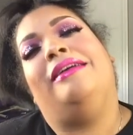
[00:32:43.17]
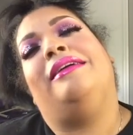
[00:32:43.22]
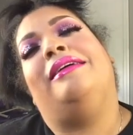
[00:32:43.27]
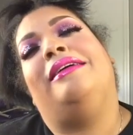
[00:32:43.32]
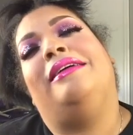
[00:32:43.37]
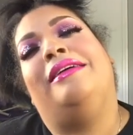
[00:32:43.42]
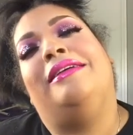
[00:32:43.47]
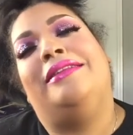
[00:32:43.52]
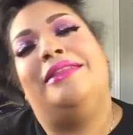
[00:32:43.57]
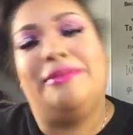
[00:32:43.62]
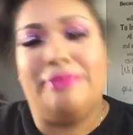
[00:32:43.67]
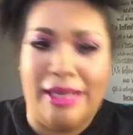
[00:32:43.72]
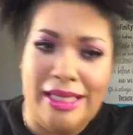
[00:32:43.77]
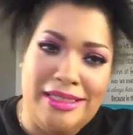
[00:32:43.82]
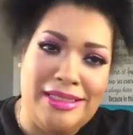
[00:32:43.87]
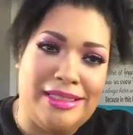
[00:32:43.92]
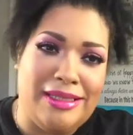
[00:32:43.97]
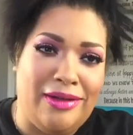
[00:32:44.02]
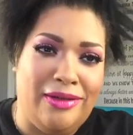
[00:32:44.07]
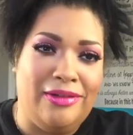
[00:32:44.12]
Oh, it's my
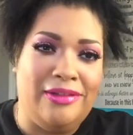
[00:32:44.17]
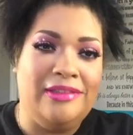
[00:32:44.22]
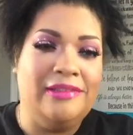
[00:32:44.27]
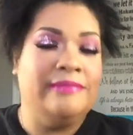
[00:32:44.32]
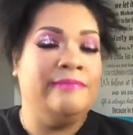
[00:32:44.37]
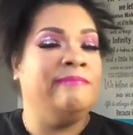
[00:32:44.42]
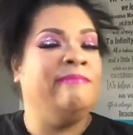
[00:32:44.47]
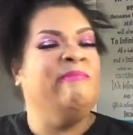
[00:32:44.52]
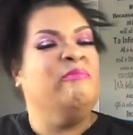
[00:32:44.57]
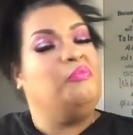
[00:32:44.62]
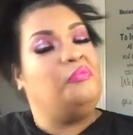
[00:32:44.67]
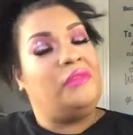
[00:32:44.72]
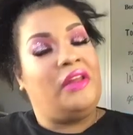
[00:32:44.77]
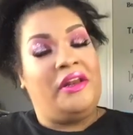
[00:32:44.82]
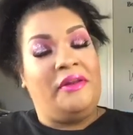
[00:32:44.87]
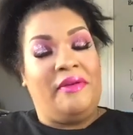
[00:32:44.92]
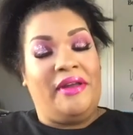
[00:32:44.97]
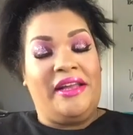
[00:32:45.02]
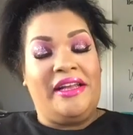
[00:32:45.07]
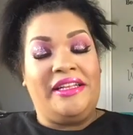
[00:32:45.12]
soul.
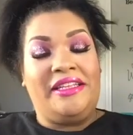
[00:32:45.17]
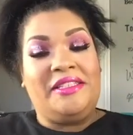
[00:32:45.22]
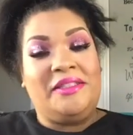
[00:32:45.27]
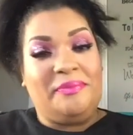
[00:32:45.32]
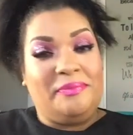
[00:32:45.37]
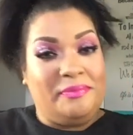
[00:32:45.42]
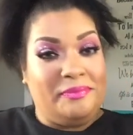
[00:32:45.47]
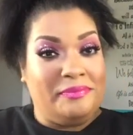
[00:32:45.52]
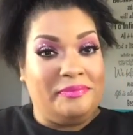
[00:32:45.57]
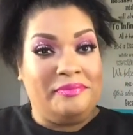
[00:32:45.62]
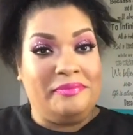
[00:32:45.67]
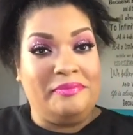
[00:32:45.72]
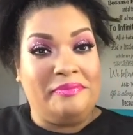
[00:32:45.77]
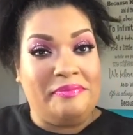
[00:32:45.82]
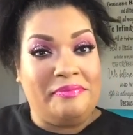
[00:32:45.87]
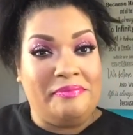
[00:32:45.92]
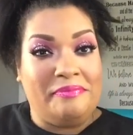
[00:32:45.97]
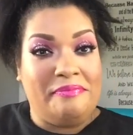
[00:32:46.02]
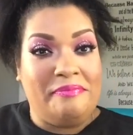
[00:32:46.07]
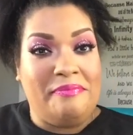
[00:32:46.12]
Anyway, it's
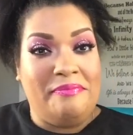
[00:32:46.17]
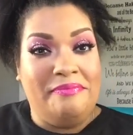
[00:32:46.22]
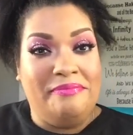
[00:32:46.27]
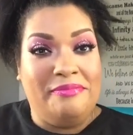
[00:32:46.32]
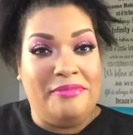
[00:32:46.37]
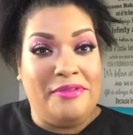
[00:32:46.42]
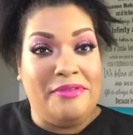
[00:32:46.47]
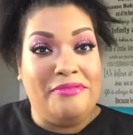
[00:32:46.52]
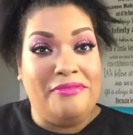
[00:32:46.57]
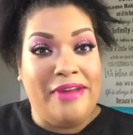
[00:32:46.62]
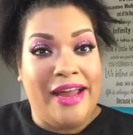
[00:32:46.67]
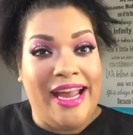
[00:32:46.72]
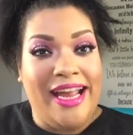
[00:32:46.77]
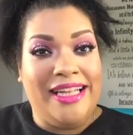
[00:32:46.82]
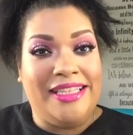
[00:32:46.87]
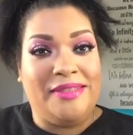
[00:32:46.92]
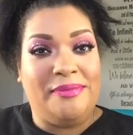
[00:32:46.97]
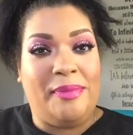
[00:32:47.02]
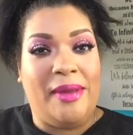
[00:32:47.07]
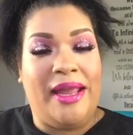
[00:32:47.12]

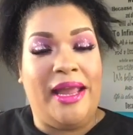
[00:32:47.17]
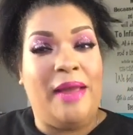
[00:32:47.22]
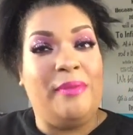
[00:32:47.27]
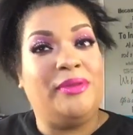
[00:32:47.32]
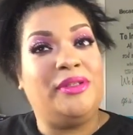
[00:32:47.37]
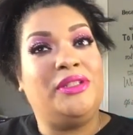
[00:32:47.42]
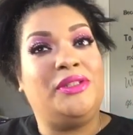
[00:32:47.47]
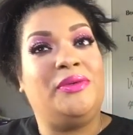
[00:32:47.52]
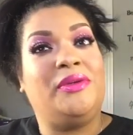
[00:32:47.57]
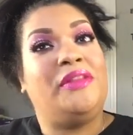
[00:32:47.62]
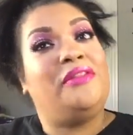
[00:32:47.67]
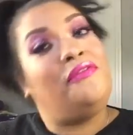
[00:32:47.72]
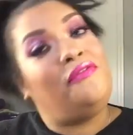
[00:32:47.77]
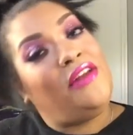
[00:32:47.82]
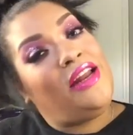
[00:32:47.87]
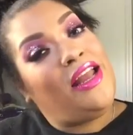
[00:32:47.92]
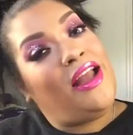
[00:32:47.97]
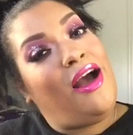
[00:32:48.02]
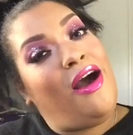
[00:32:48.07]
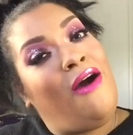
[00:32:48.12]
great being able to do another
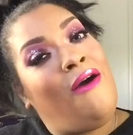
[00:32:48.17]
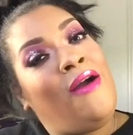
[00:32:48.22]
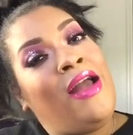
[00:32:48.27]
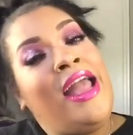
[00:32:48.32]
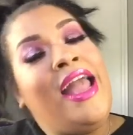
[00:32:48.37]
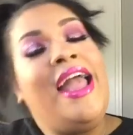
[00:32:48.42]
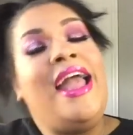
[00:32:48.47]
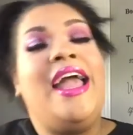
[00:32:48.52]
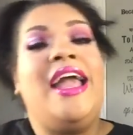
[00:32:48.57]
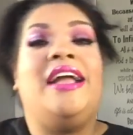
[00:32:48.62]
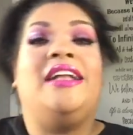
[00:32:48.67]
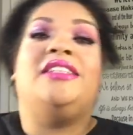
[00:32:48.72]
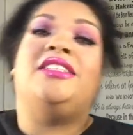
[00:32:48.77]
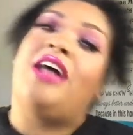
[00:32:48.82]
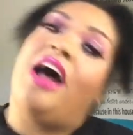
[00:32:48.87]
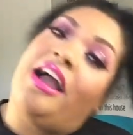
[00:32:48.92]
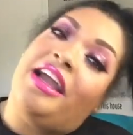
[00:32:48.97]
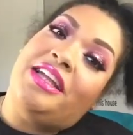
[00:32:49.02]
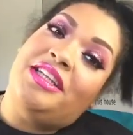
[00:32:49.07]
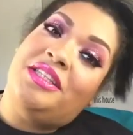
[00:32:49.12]
video and
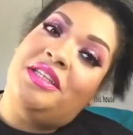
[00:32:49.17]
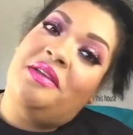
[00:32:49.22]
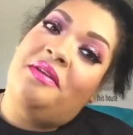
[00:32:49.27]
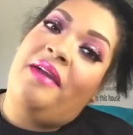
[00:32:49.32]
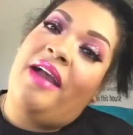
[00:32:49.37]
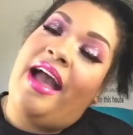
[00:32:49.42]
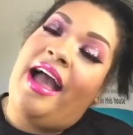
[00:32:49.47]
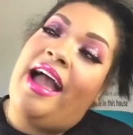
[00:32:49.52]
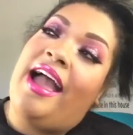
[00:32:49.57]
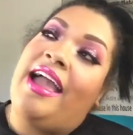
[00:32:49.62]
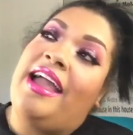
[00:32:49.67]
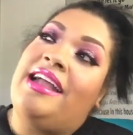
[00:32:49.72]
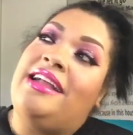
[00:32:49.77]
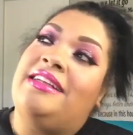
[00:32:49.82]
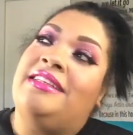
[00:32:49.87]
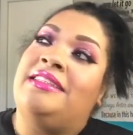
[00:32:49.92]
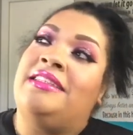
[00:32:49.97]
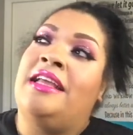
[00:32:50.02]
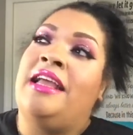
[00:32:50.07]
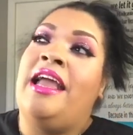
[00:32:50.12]
talking to you
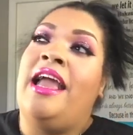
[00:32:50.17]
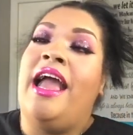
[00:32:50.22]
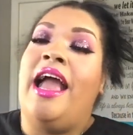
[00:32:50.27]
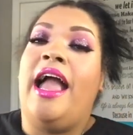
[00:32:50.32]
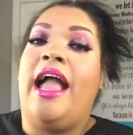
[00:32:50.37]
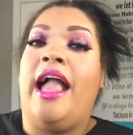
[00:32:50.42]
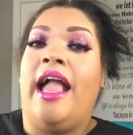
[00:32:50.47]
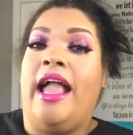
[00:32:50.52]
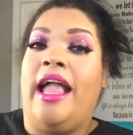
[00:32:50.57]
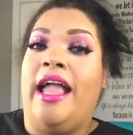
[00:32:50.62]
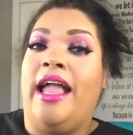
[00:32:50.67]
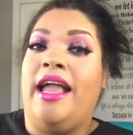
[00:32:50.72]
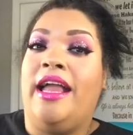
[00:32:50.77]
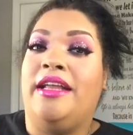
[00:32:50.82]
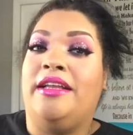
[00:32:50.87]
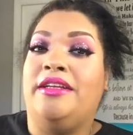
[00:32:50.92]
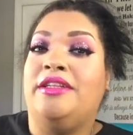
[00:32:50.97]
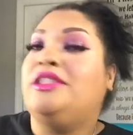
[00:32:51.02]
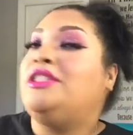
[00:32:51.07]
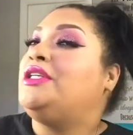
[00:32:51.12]
guys
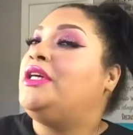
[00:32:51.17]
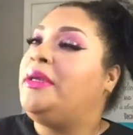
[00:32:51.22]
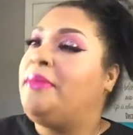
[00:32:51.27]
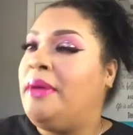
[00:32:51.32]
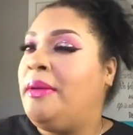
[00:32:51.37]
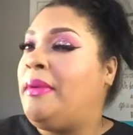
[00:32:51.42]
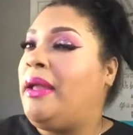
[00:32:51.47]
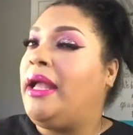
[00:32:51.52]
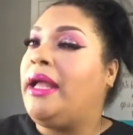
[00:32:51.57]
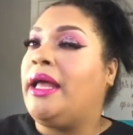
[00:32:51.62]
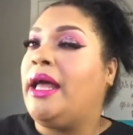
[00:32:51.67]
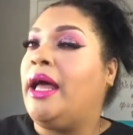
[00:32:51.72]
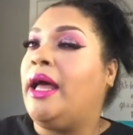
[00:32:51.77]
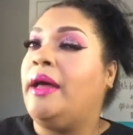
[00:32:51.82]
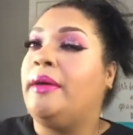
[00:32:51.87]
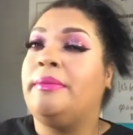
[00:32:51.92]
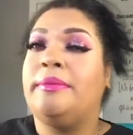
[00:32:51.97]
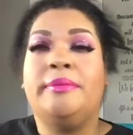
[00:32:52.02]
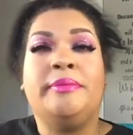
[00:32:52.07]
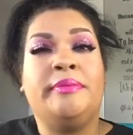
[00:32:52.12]
and doing my
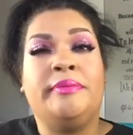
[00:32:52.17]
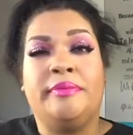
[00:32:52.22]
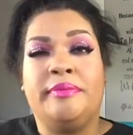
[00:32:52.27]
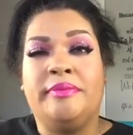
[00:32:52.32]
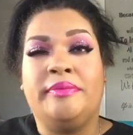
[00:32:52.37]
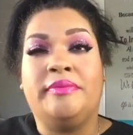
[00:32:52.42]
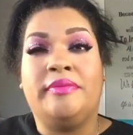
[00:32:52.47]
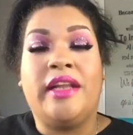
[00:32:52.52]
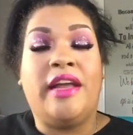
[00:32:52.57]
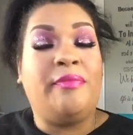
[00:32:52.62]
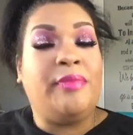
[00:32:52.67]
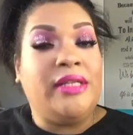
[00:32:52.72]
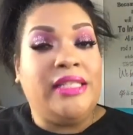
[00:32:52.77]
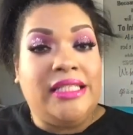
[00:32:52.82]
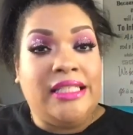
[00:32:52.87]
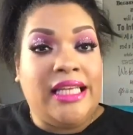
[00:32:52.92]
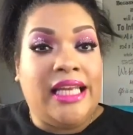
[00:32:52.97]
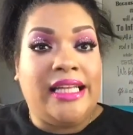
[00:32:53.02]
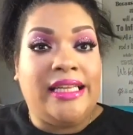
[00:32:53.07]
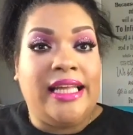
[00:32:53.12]
makeup. I've been
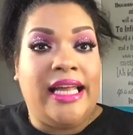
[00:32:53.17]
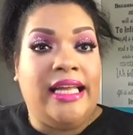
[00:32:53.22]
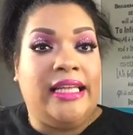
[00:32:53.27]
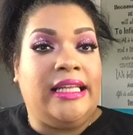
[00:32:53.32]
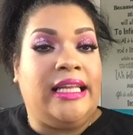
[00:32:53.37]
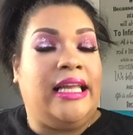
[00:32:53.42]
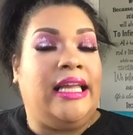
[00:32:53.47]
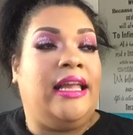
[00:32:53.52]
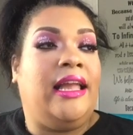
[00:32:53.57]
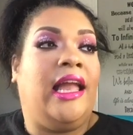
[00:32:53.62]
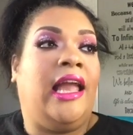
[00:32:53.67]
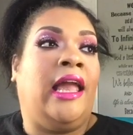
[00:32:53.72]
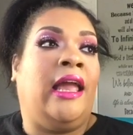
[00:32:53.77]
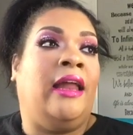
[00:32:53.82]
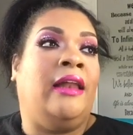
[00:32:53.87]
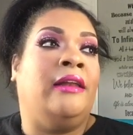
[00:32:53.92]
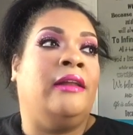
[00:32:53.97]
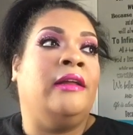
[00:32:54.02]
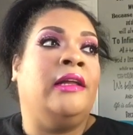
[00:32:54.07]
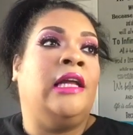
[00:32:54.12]
sick lately,
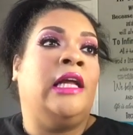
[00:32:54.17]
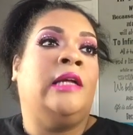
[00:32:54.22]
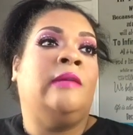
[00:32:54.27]
and